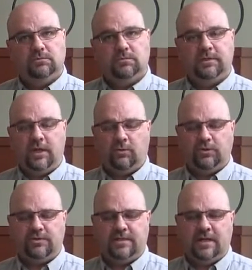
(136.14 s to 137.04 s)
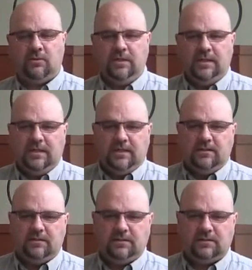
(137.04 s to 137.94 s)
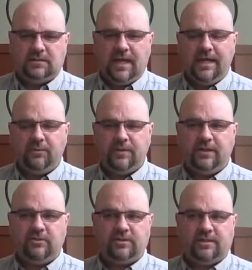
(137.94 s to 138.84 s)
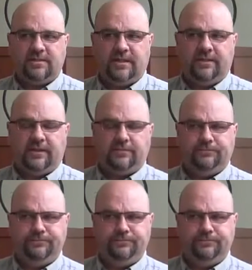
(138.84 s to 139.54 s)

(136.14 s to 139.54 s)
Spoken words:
the owners. Now, Kiowa then goes on to state that